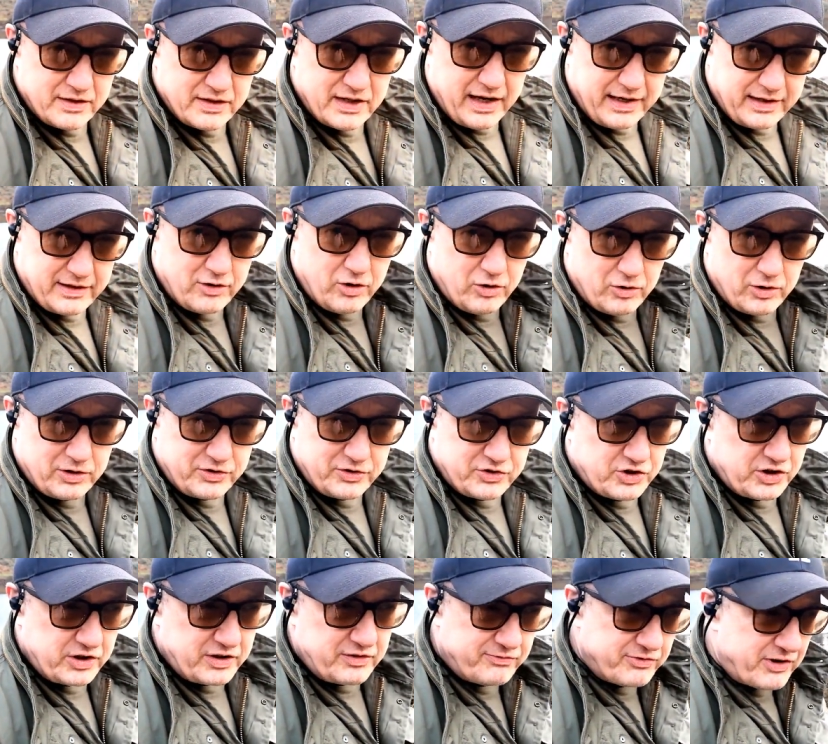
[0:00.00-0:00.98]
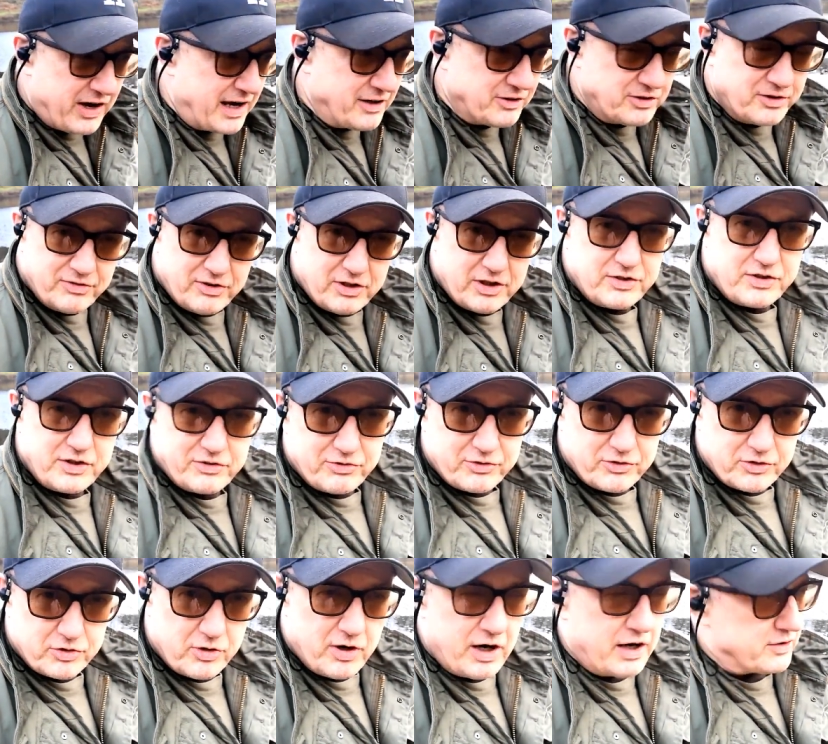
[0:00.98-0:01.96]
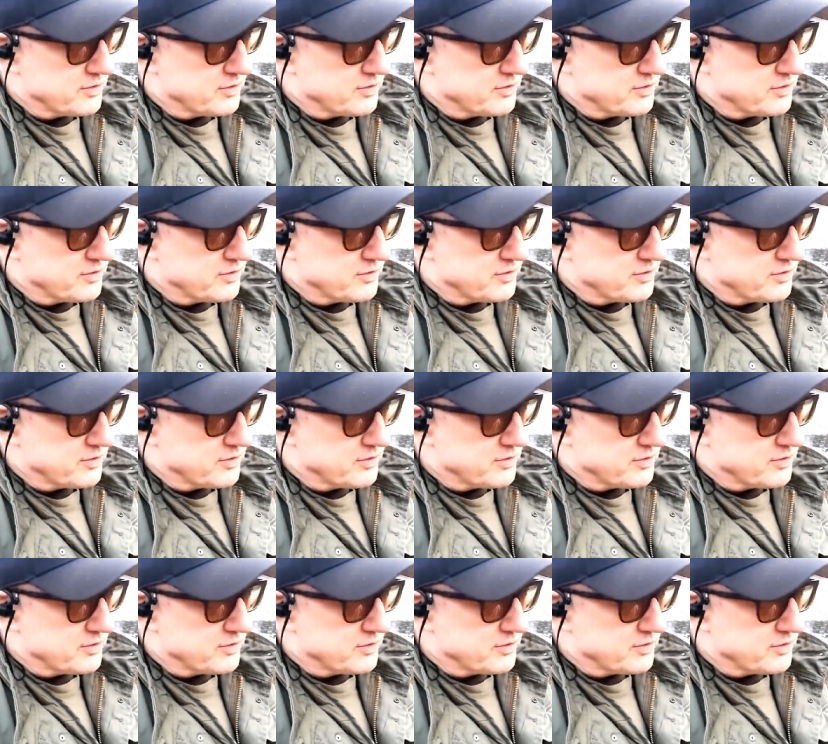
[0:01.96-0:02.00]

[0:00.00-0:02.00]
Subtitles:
technology, very, very different to